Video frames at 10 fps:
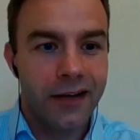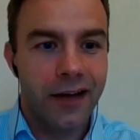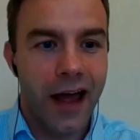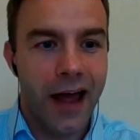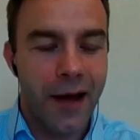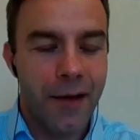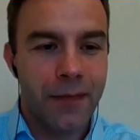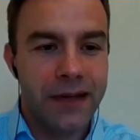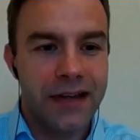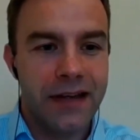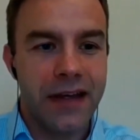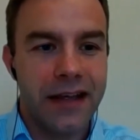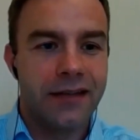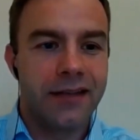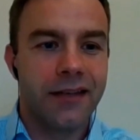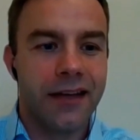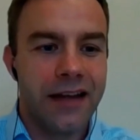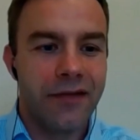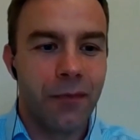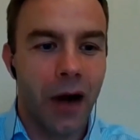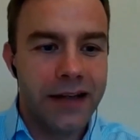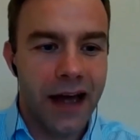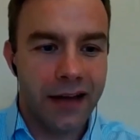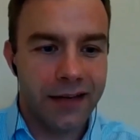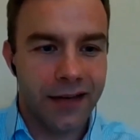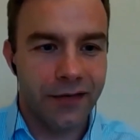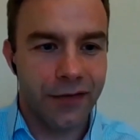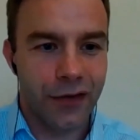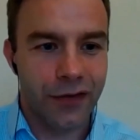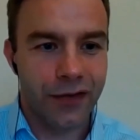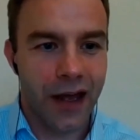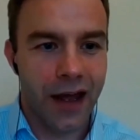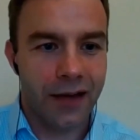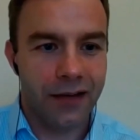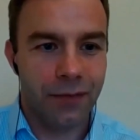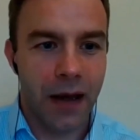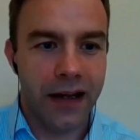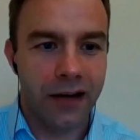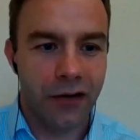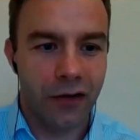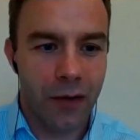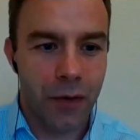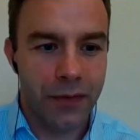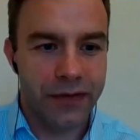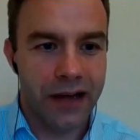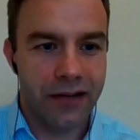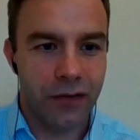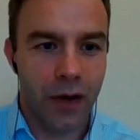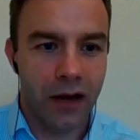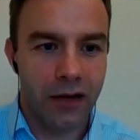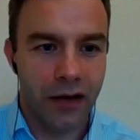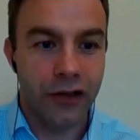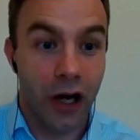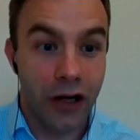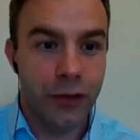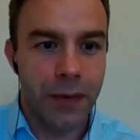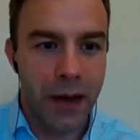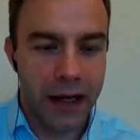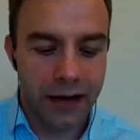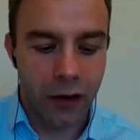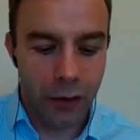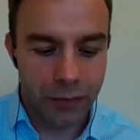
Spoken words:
CVs leave my desk if there's spelling or grammar mistakes as well. I should be picking that up.